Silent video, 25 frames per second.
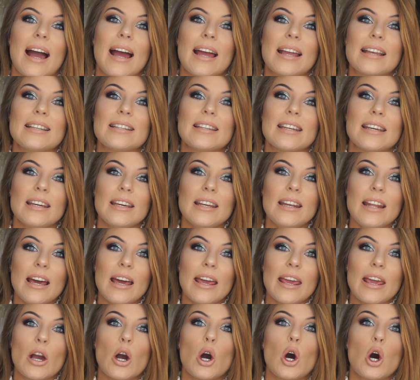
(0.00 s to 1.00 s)
I did
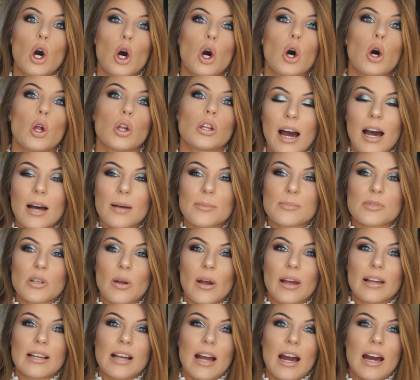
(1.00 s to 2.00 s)
a haul, so
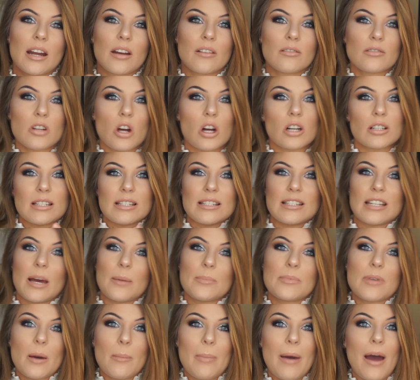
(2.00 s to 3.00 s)
I kind of talked in
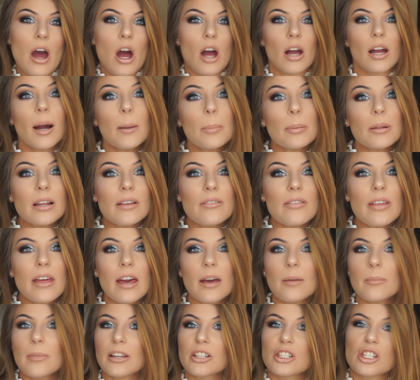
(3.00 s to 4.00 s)
depth about a couple of
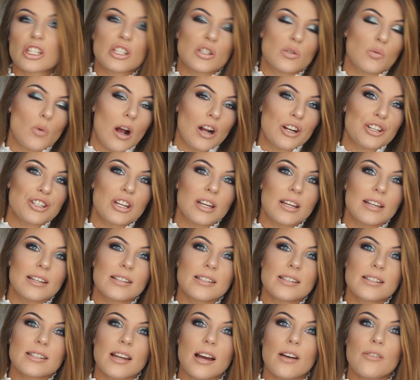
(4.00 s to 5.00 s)
them, like just swatching
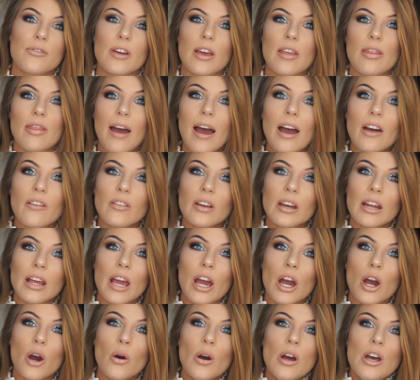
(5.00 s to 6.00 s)
and stuff in that
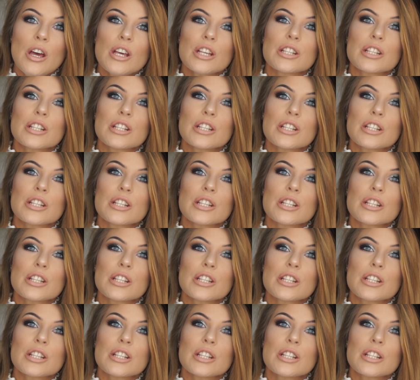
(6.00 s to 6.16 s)
video.